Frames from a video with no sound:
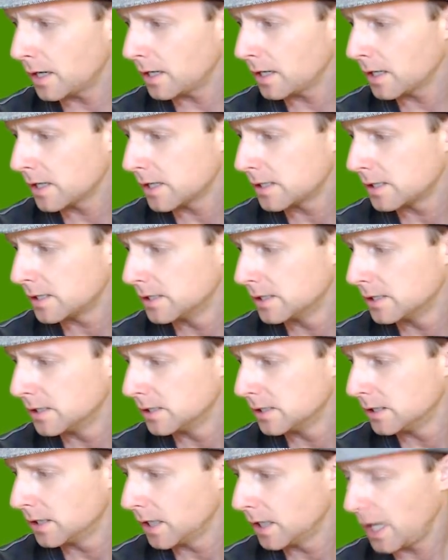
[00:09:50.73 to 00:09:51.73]
uh,
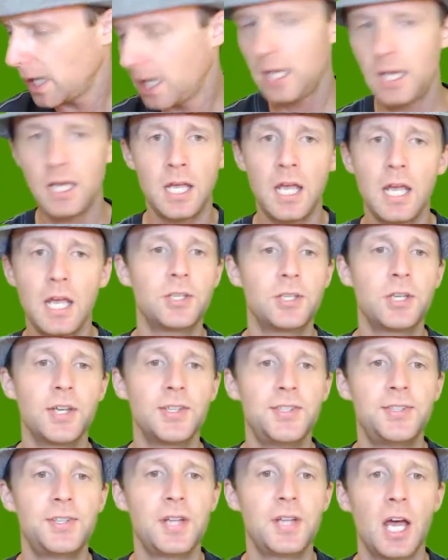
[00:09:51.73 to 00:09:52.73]
he he
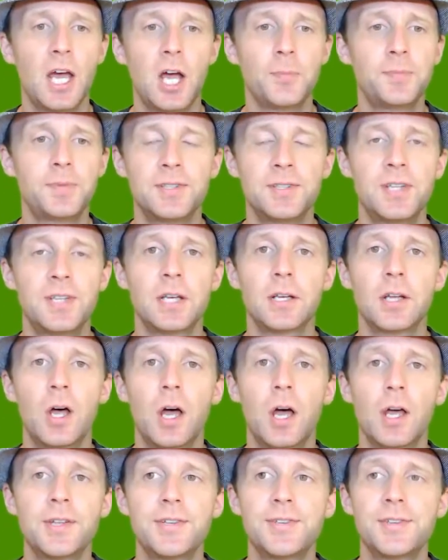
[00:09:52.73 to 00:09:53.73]
just helped his in
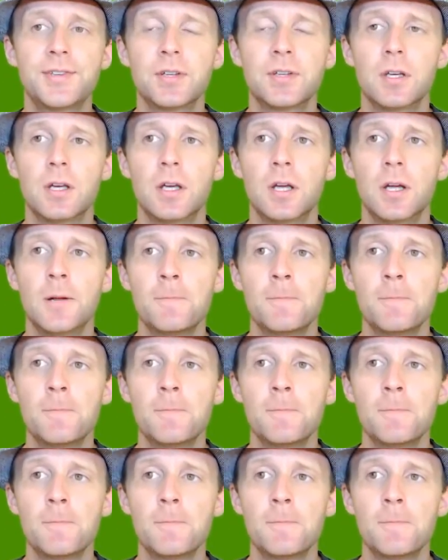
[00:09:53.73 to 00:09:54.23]
laws